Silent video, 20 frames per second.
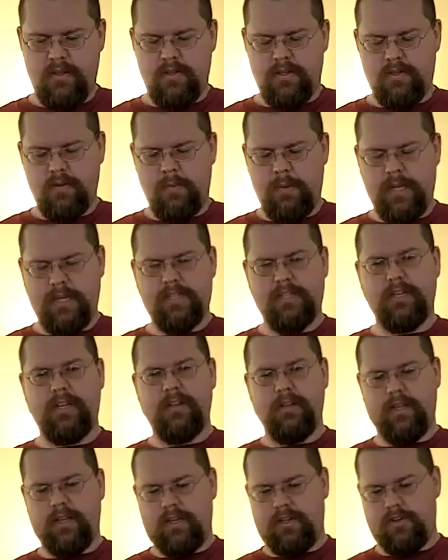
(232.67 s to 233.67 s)
So
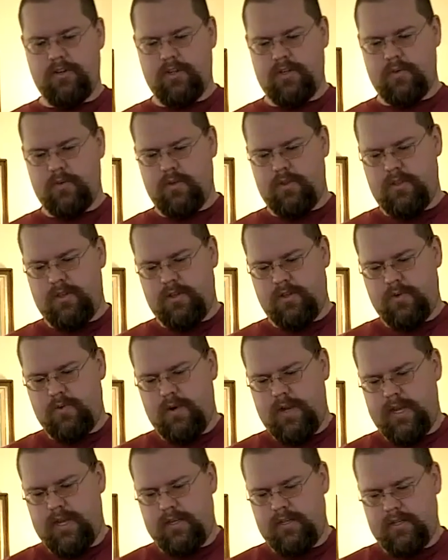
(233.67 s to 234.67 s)
basically, just with the
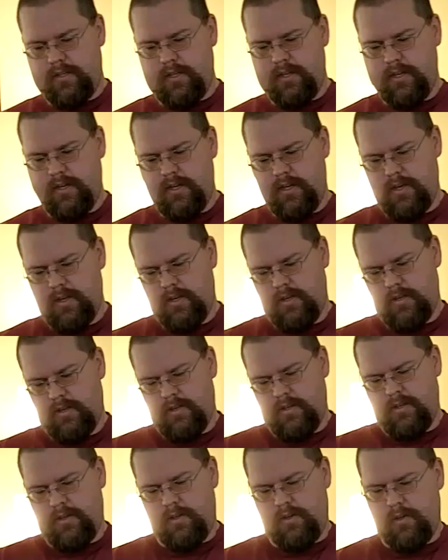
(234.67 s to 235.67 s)
twist,
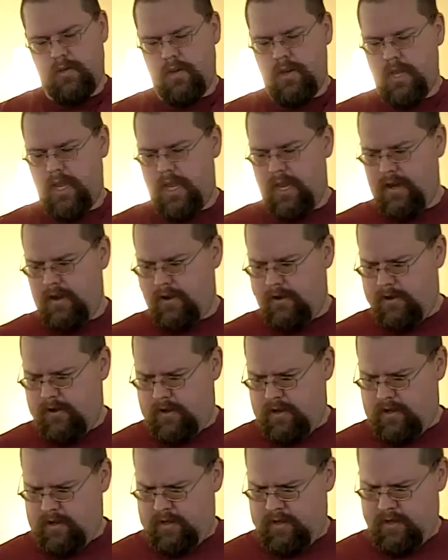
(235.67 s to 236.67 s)
you can
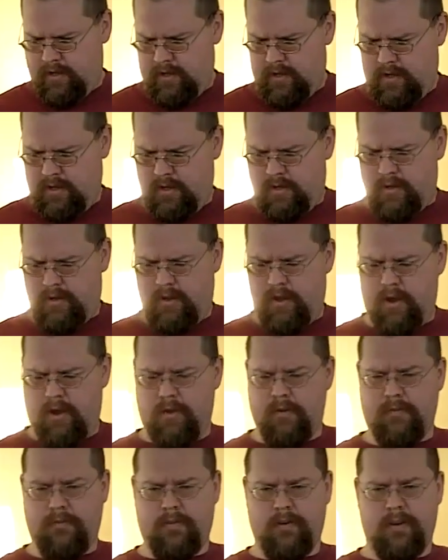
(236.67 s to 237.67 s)

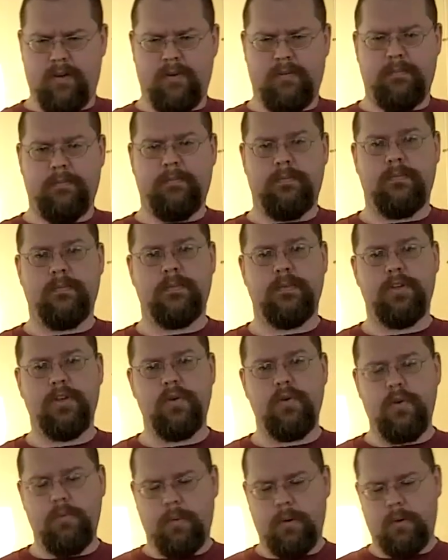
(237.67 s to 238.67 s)
go from
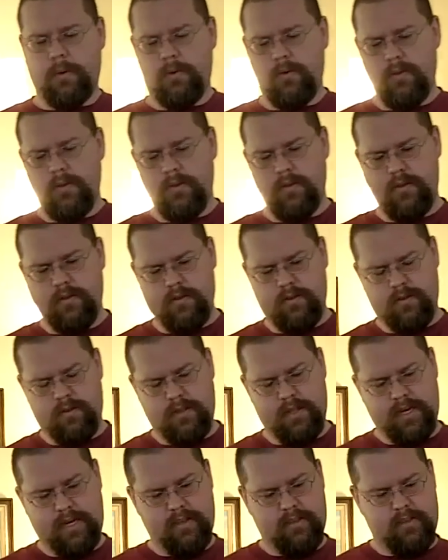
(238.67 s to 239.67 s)
doable, like